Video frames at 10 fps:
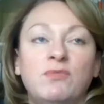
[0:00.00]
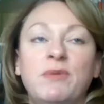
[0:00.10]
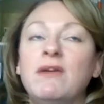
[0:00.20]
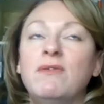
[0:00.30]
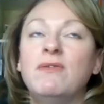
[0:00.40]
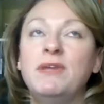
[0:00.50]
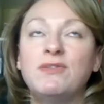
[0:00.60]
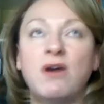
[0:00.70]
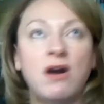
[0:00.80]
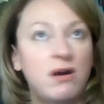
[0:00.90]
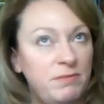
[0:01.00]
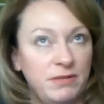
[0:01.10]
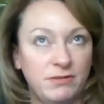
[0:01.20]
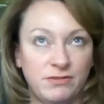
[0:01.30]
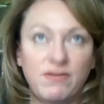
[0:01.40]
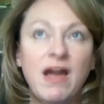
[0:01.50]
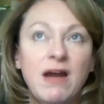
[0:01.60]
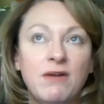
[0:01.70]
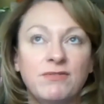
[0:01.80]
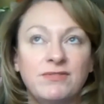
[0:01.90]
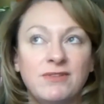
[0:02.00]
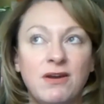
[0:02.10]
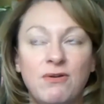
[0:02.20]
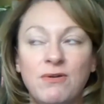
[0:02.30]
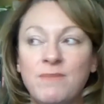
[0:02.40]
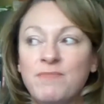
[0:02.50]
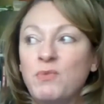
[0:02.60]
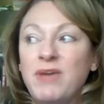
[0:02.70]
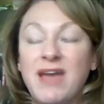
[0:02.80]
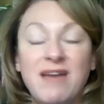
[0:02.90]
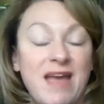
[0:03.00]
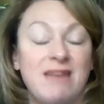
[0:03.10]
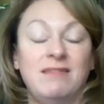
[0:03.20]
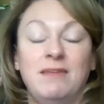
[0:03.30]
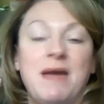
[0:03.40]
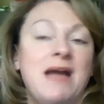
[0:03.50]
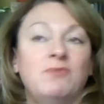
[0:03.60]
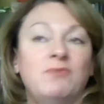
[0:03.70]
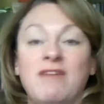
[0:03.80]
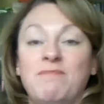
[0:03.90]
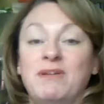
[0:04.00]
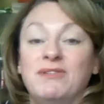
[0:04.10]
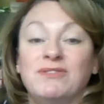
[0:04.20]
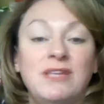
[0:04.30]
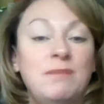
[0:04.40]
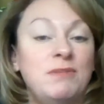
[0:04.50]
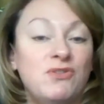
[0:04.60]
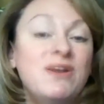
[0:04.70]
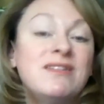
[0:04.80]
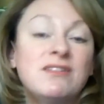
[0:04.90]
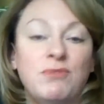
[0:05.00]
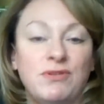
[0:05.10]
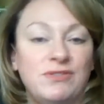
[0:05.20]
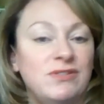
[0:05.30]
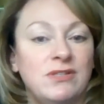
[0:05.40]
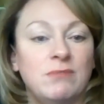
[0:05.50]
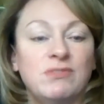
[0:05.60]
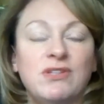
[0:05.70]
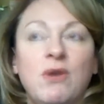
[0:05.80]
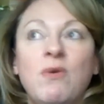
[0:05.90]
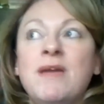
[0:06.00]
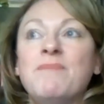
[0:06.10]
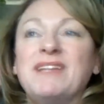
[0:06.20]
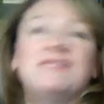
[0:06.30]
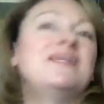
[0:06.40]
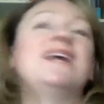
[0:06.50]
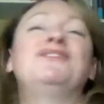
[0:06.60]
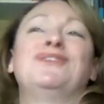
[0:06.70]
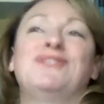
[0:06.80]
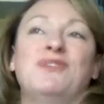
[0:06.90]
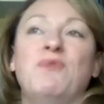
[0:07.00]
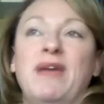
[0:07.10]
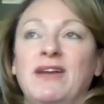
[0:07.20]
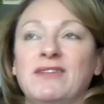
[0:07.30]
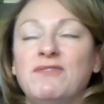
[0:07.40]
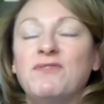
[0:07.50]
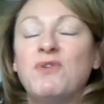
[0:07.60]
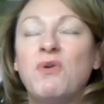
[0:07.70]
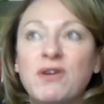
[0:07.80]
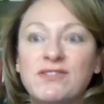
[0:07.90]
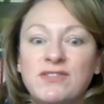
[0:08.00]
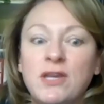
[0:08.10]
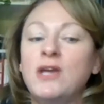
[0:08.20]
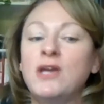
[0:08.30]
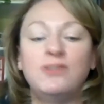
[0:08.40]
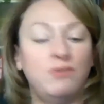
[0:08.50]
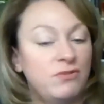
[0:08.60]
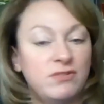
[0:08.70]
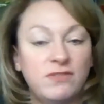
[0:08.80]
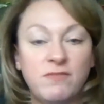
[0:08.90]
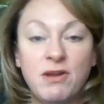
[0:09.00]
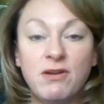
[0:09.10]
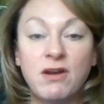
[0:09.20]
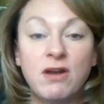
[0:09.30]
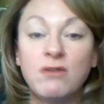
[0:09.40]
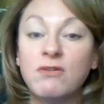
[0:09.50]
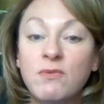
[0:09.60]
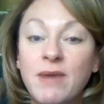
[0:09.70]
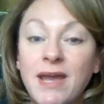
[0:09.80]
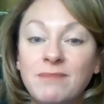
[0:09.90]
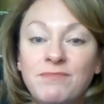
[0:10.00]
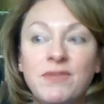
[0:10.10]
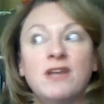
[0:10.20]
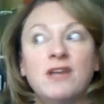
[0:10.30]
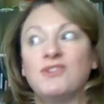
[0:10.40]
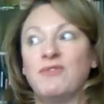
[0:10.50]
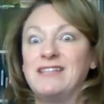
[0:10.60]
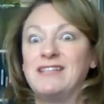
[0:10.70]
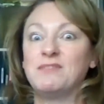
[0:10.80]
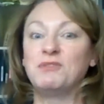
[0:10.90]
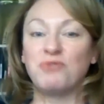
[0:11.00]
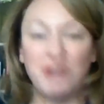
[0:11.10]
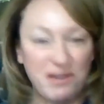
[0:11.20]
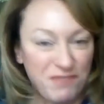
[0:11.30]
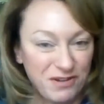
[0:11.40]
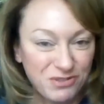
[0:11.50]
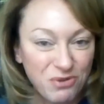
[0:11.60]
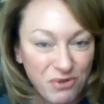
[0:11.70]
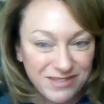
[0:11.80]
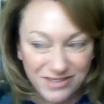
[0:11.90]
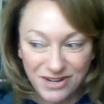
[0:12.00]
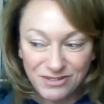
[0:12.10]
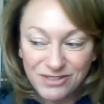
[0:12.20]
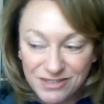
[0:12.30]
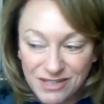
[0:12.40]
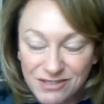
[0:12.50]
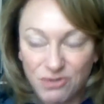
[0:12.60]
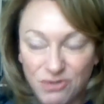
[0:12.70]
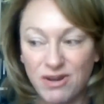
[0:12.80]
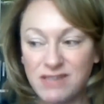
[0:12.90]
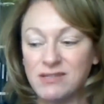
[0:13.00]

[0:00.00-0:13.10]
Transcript: We do all pillars of health. So we have athlete packs, we have better sleep and joint support systems. So it's not just the weight loss. Of course, 2/3 of America are overweight. So that's the majority of our stories and our success stories.